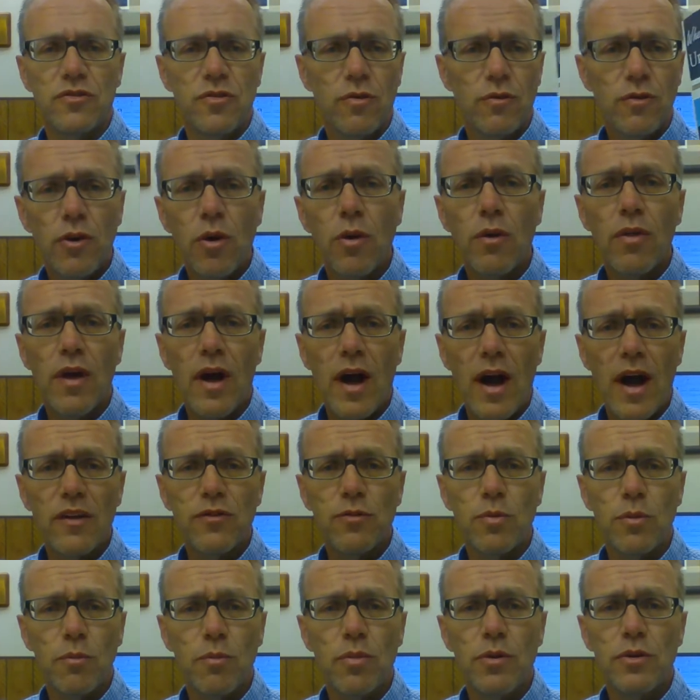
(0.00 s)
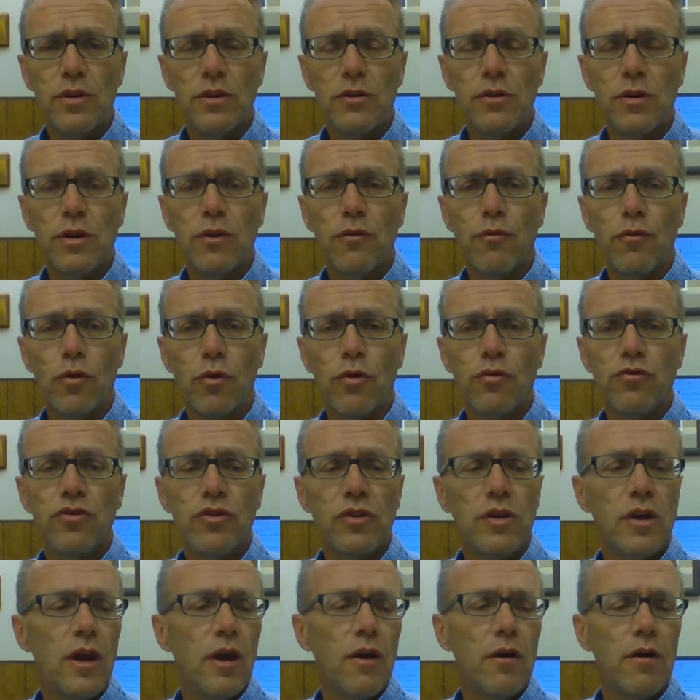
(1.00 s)
So if you go to the hospital building looking for
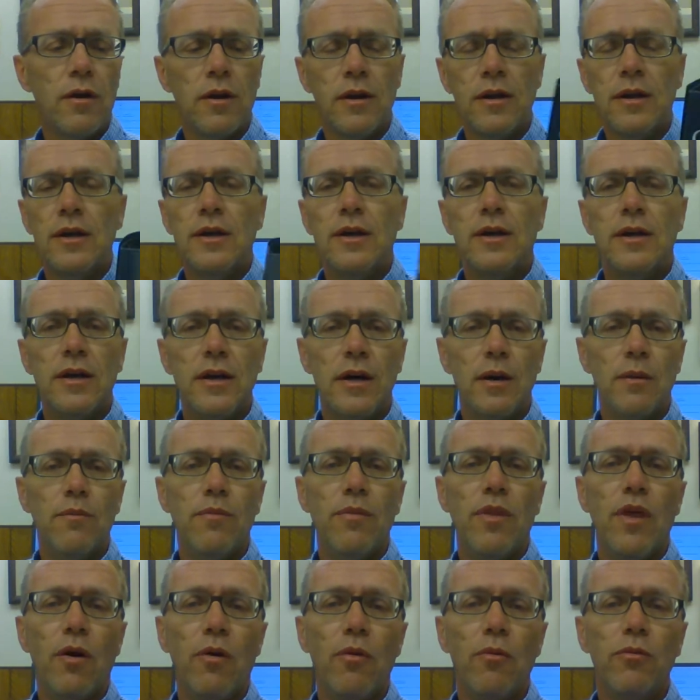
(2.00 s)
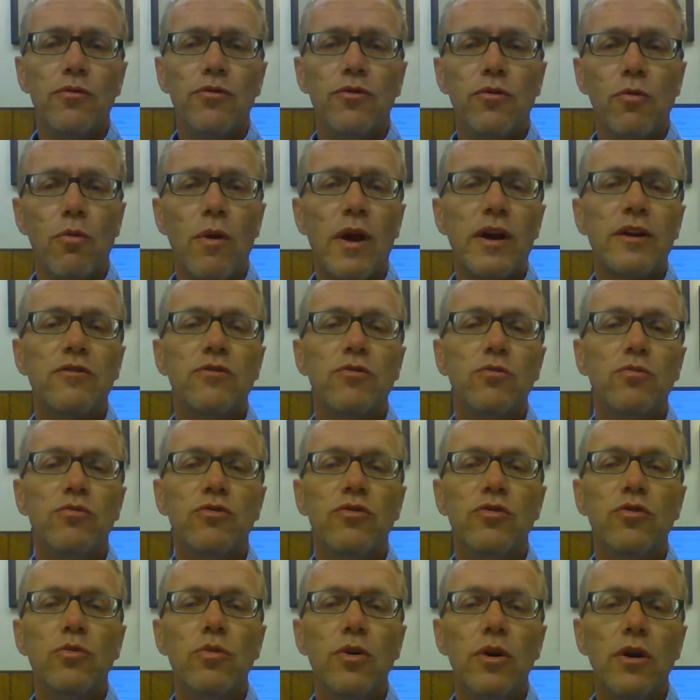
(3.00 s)
urgent care, they'll direct you
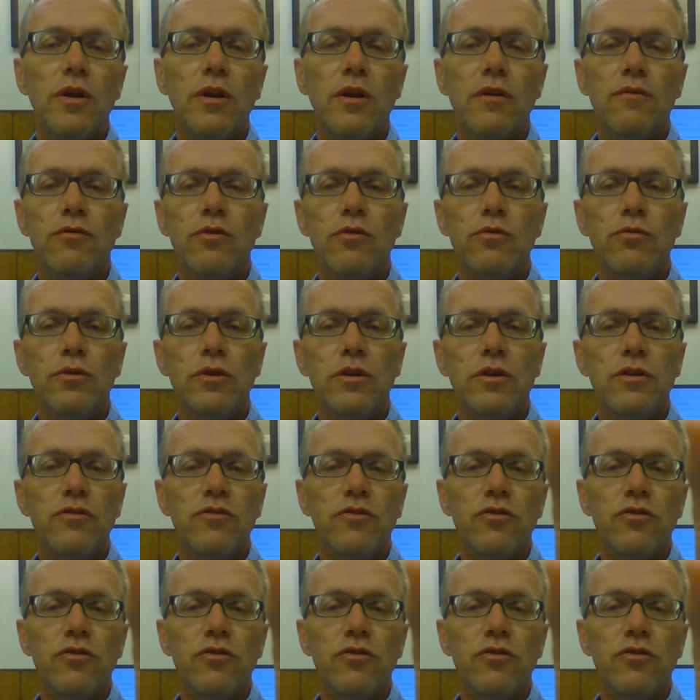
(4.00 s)
to it if you need